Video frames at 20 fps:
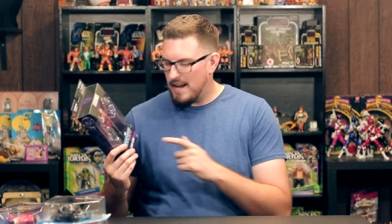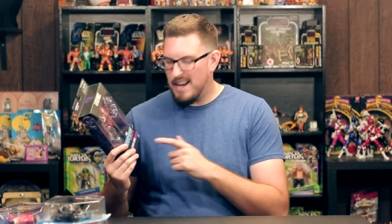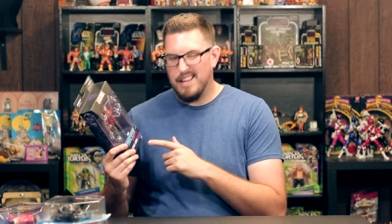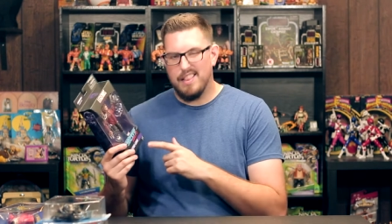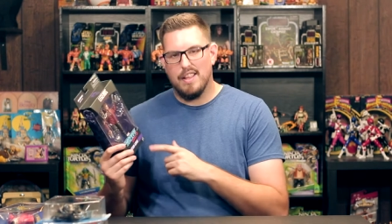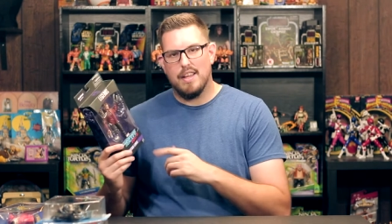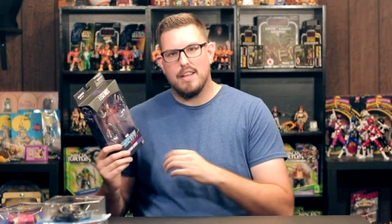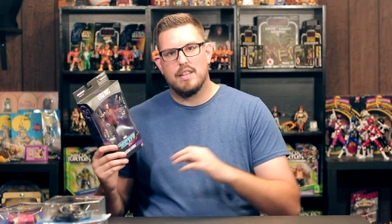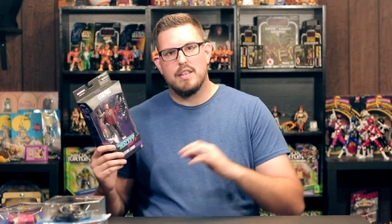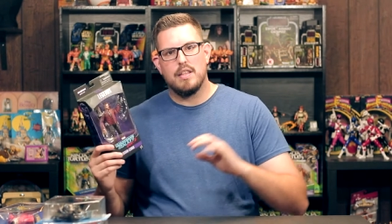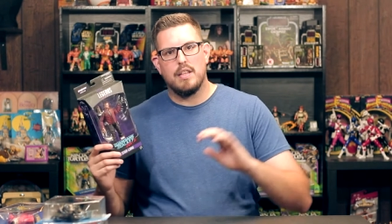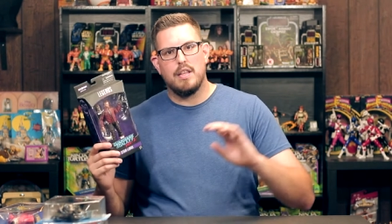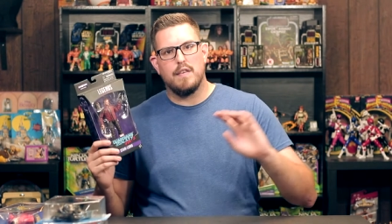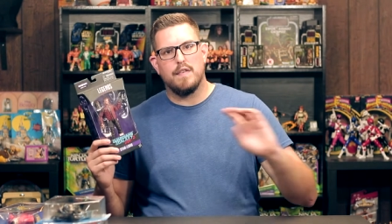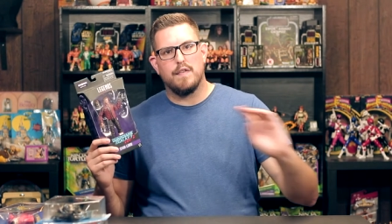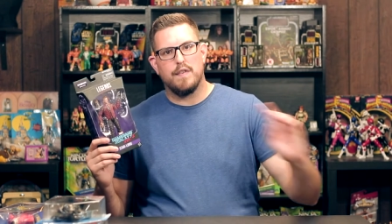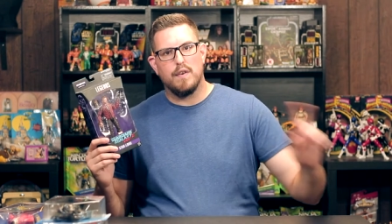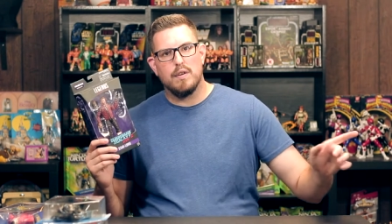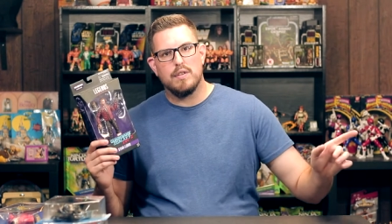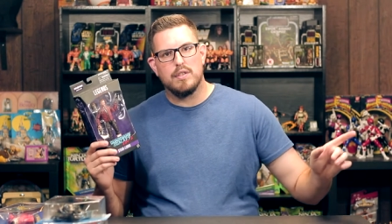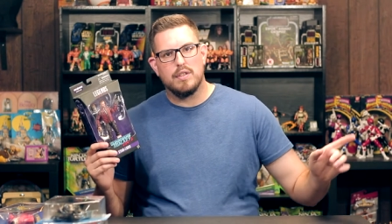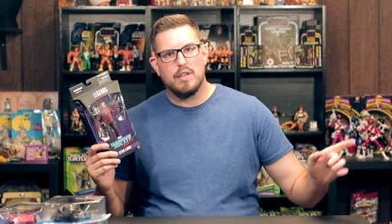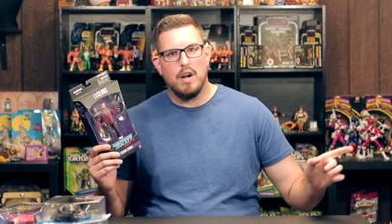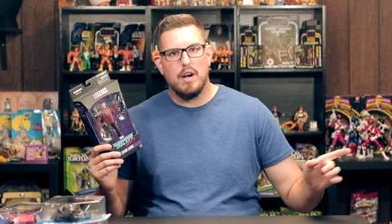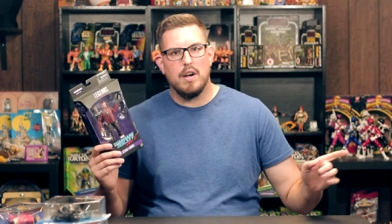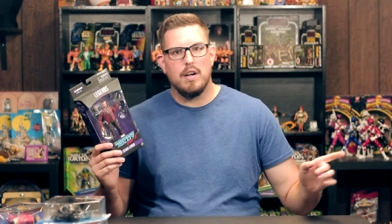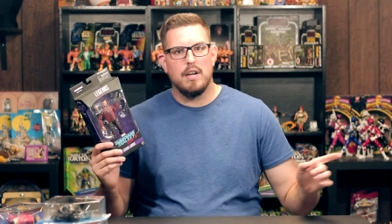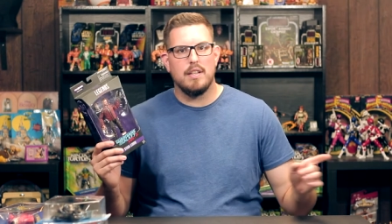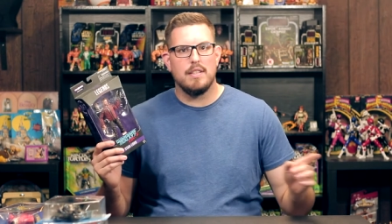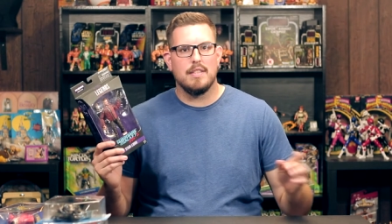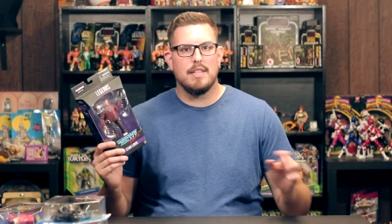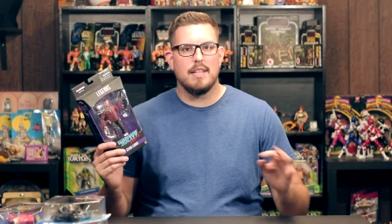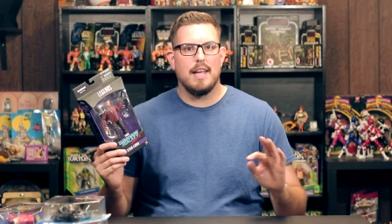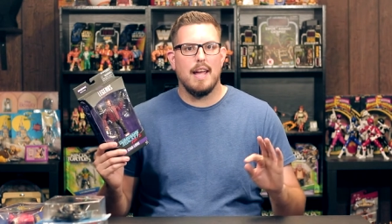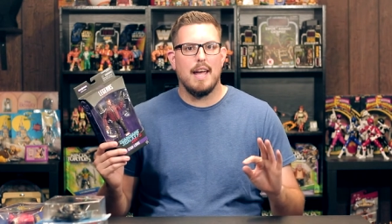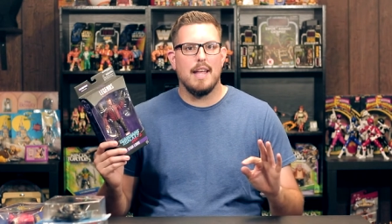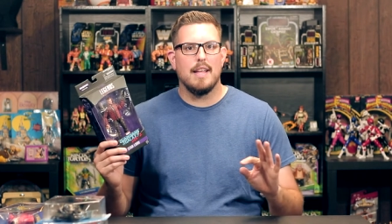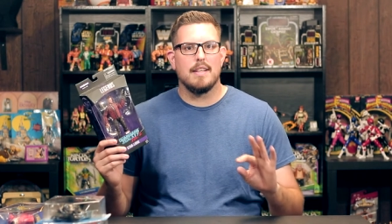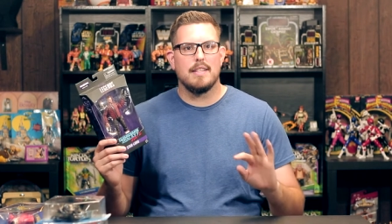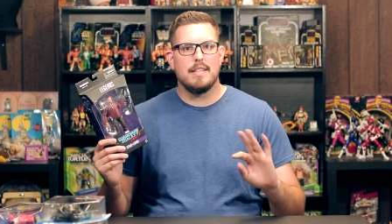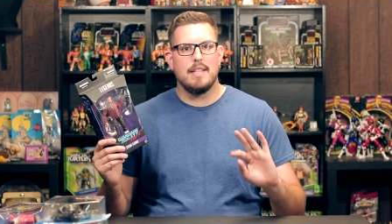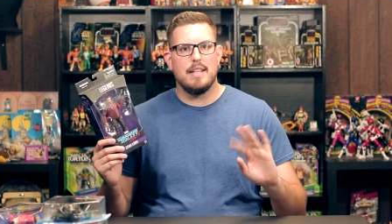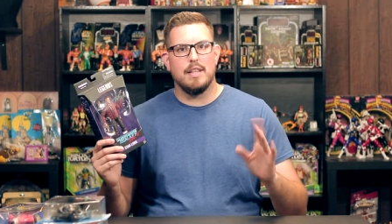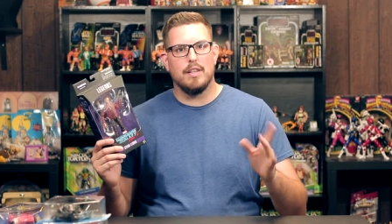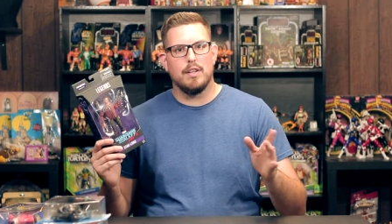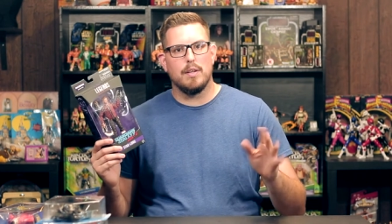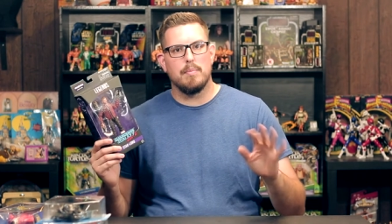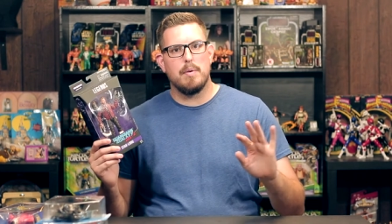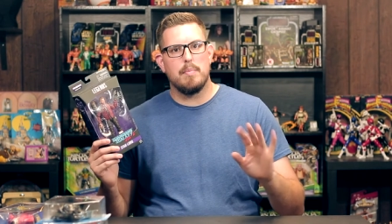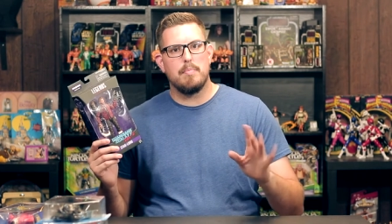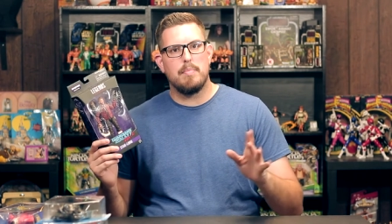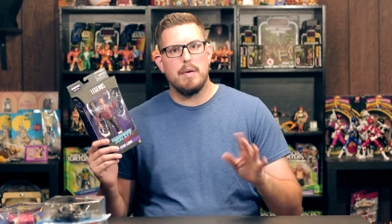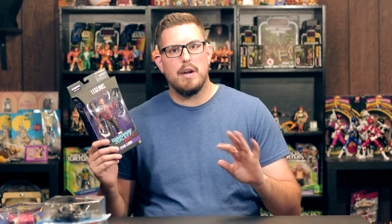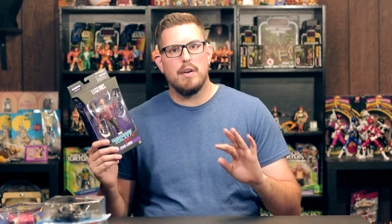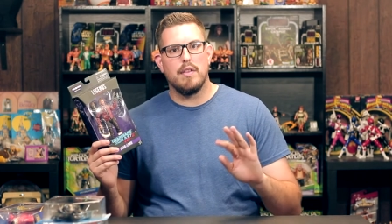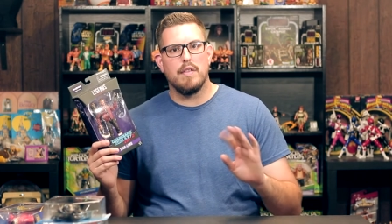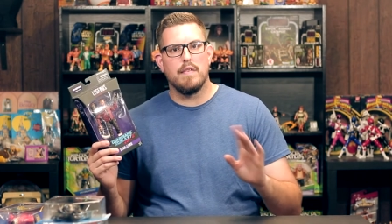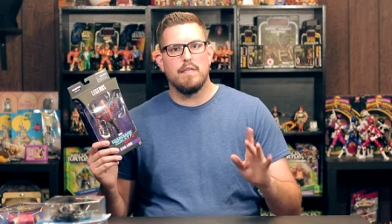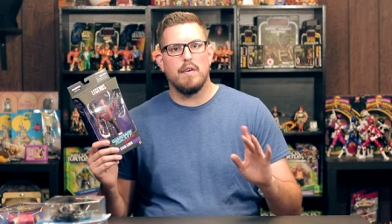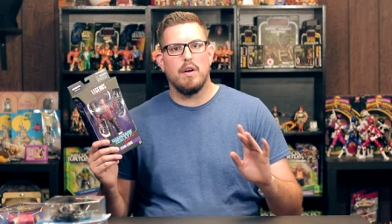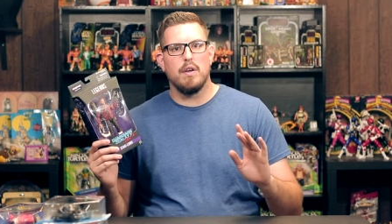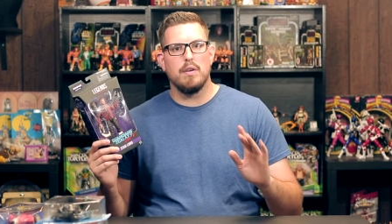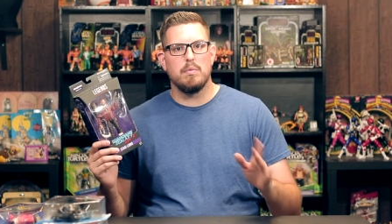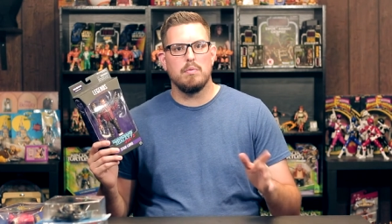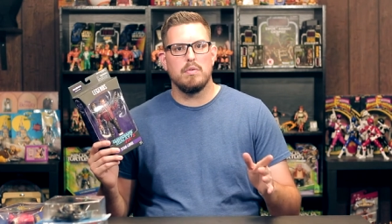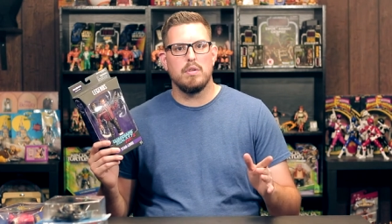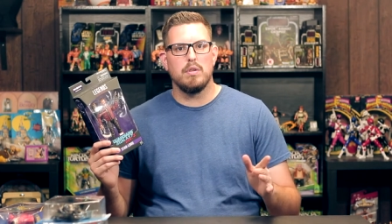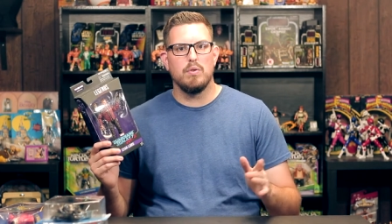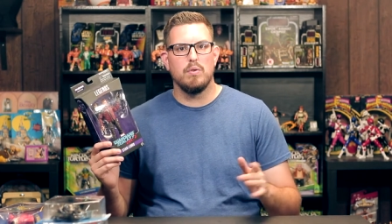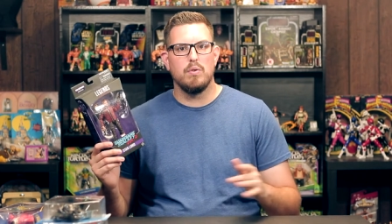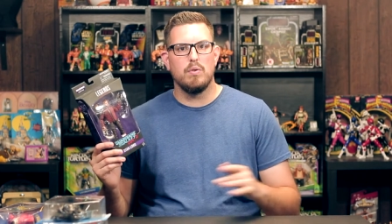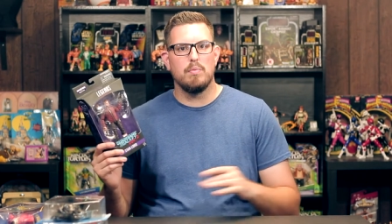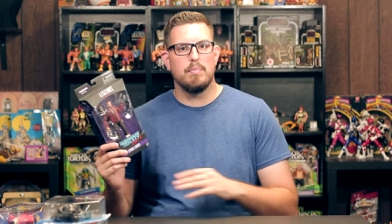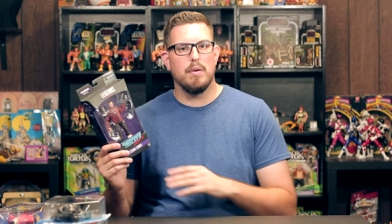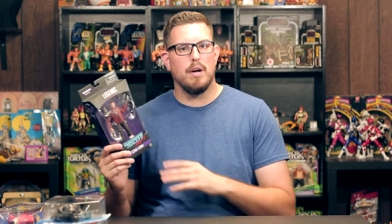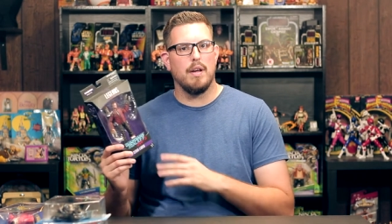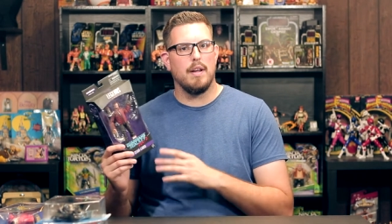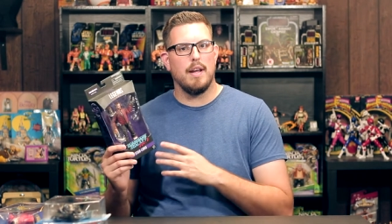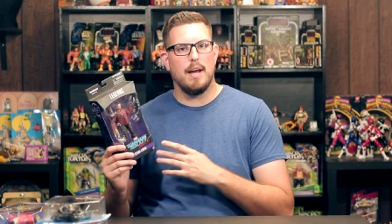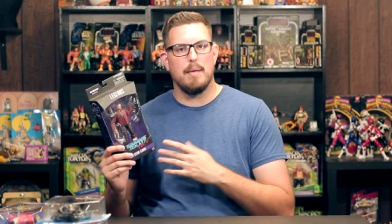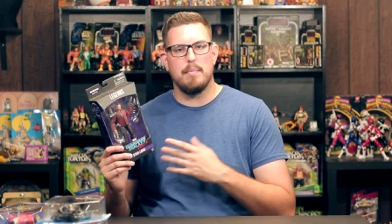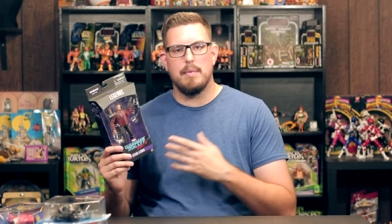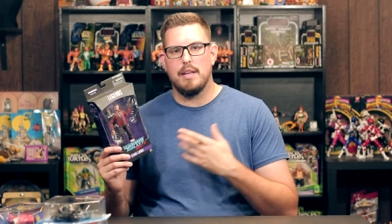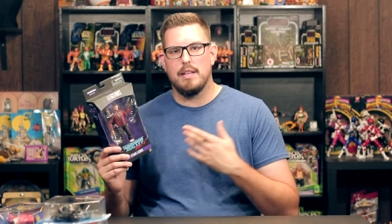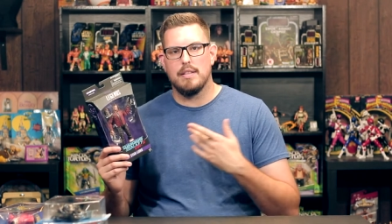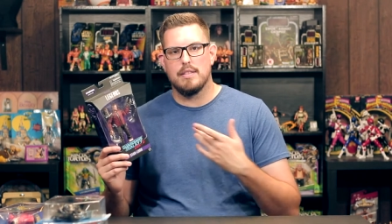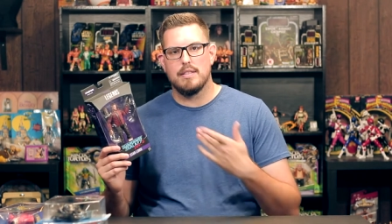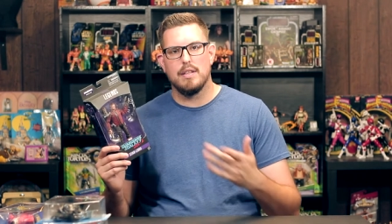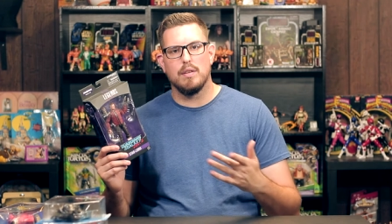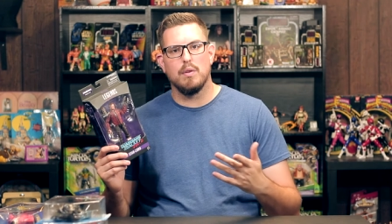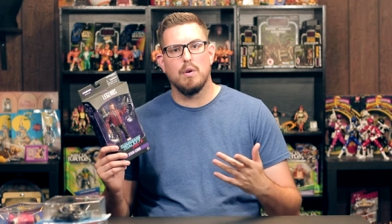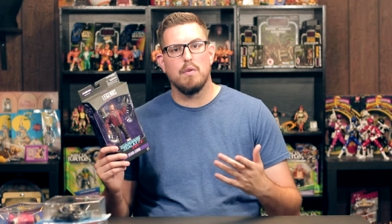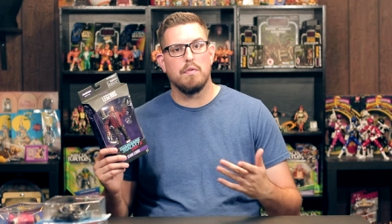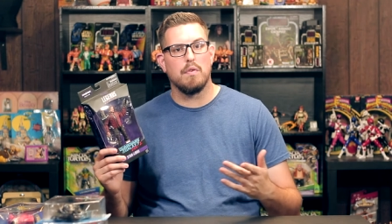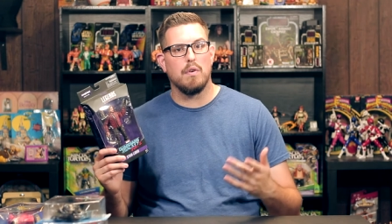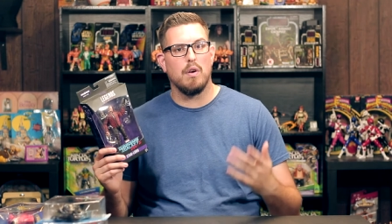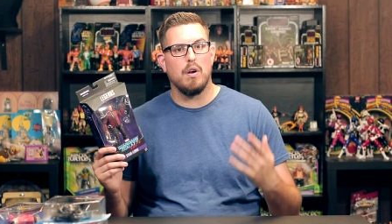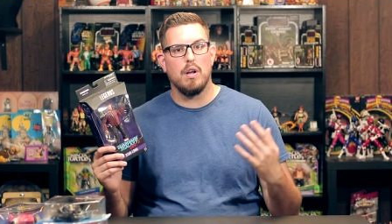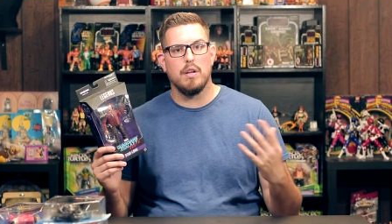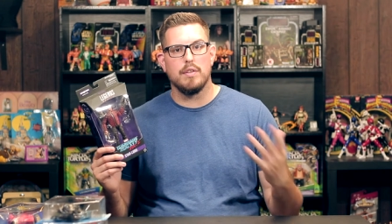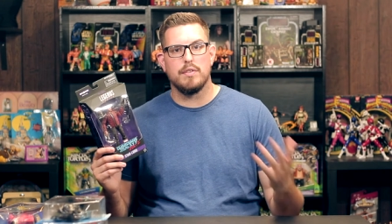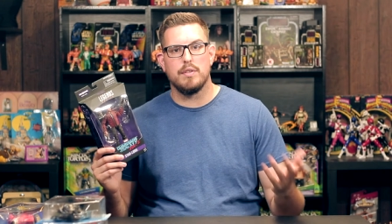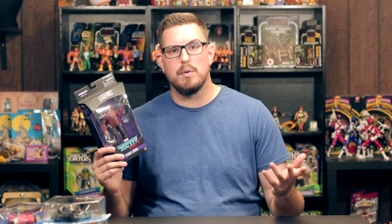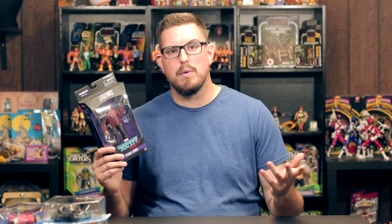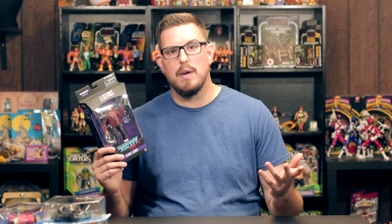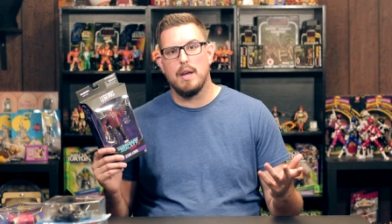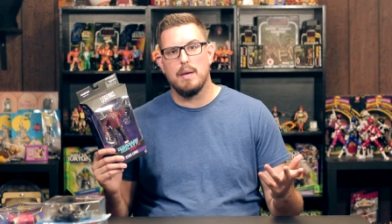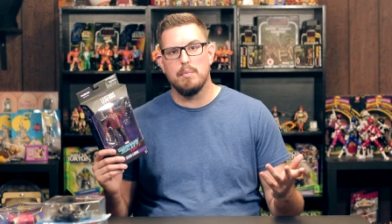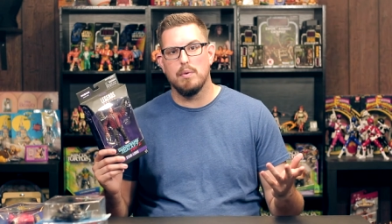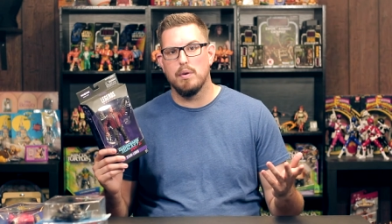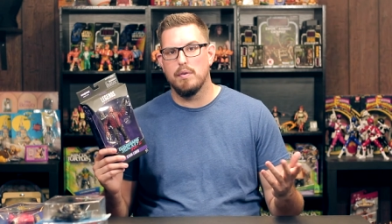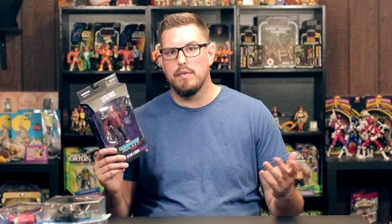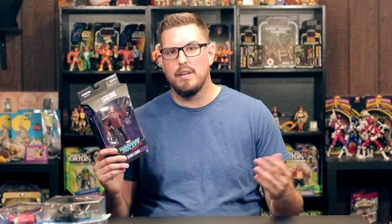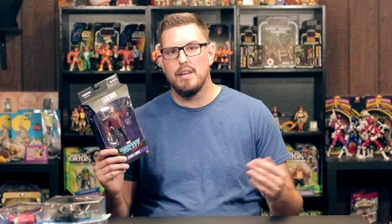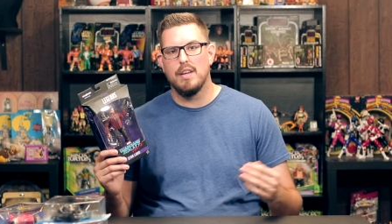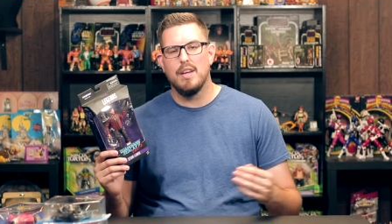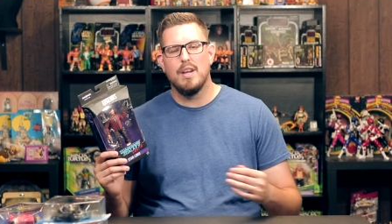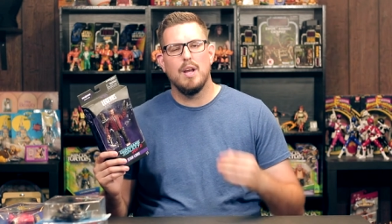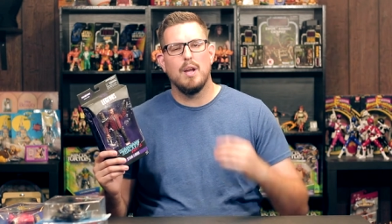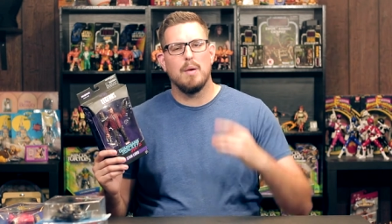I like the first Guardians of the Galaxy a little bit better than Volume 2, but I mean, still overall, it's a great movie.